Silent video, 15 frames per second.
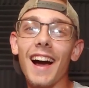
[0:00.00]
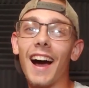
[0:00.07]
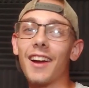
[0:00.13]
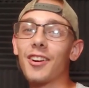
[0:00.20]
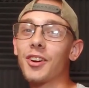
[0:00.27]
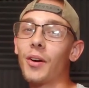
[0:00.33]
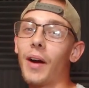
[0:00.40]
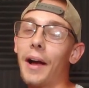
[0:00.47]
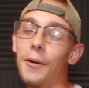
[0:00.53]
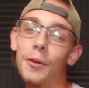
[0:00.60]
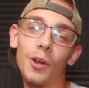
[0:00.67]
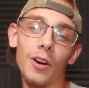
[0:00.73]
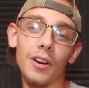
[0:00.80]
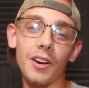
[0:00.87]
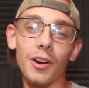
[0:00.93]
don't know how
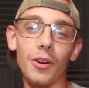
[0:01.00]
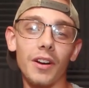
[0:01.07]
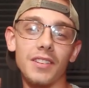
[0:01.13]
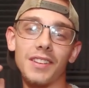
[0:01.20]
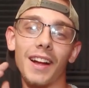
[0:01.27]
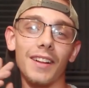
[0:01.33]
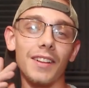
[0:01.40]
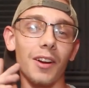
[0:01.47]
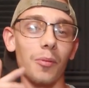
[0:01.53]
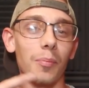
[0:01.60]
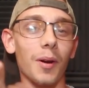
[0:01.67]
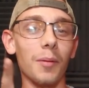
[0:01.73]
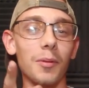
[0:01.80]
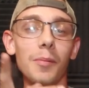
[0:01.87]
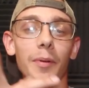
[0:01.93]
long ago exactly. I'll
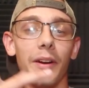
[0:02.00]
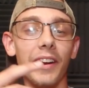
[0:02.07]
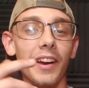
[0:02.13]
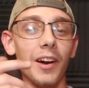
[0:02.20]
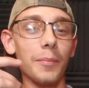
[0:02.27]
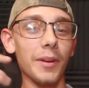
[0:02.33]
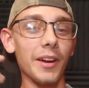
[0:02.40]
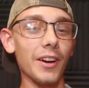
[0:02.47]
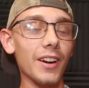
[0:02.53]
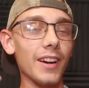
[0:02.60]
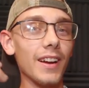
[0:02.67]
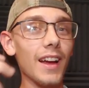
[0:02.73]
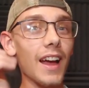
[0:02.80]
probably put it up here.